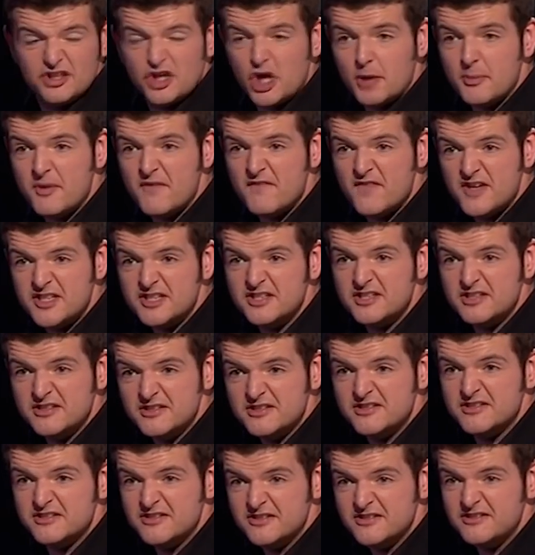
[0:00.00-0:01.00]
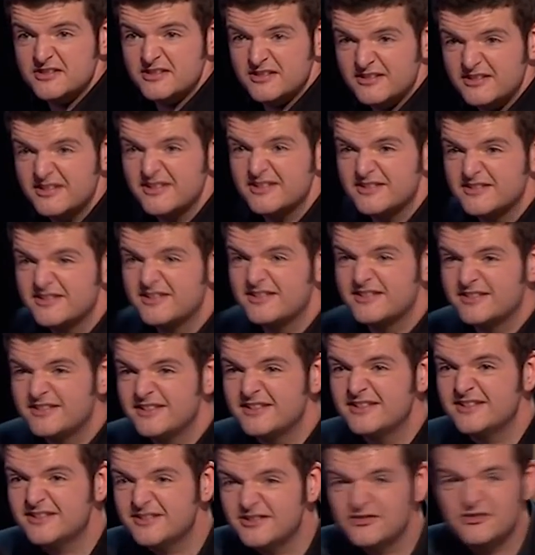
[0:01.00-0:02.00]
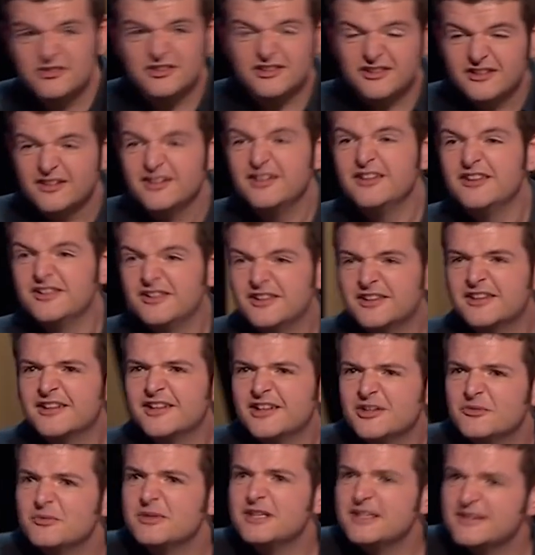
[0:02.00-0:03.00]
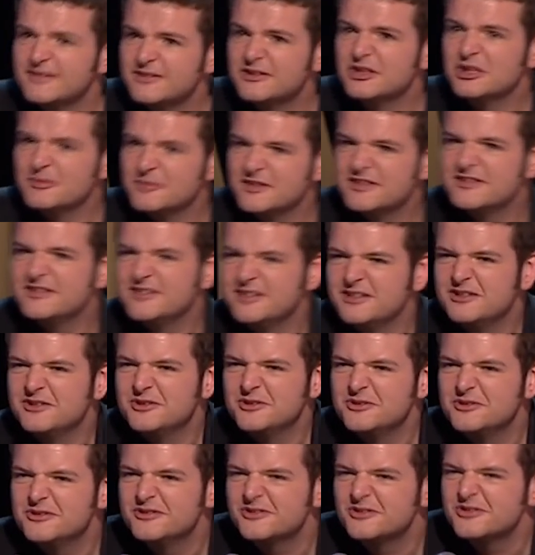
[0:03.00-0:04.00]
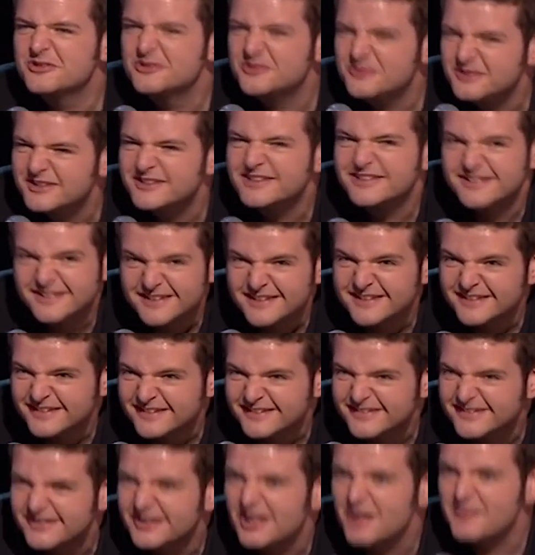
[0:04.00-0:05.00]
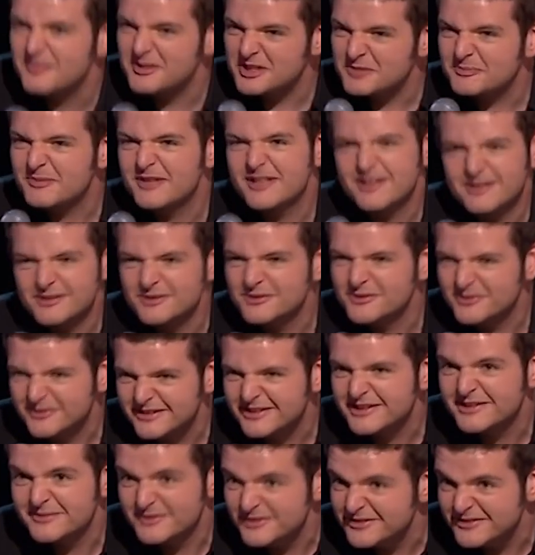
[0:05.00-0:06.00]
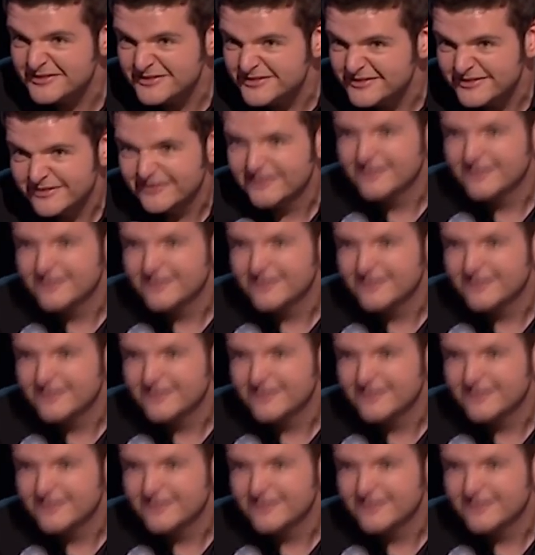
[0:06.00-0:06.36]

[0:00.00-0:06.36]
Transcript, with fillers: to come and visit you on Sunday. Isn't that nice? They really they can't wait to come and see you. They're so excited to come and spend the whole day with you.